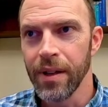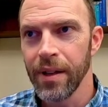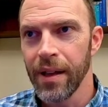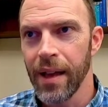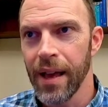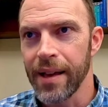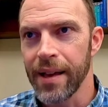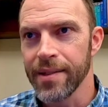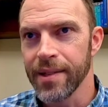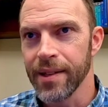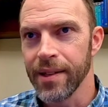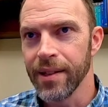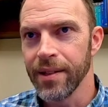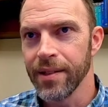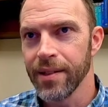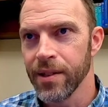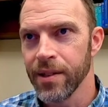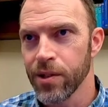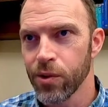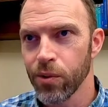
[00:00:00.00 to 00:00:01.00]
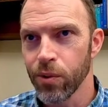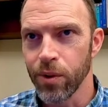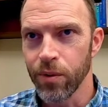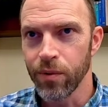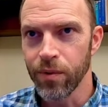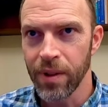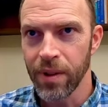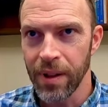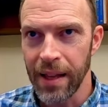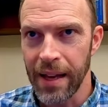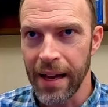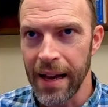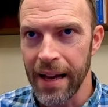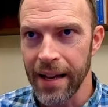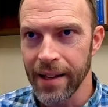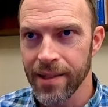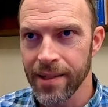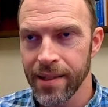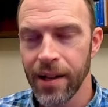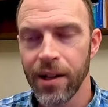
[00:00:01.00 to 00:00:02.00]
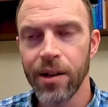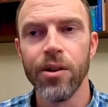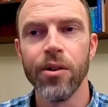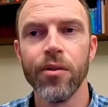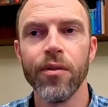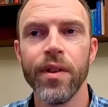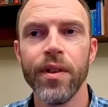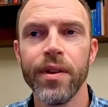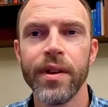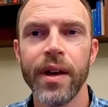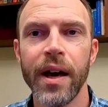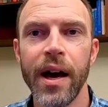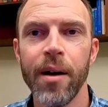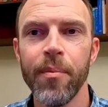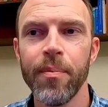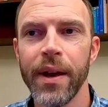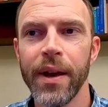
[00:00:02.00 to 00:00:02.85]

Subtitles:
has this sort of glass tunnel over the top.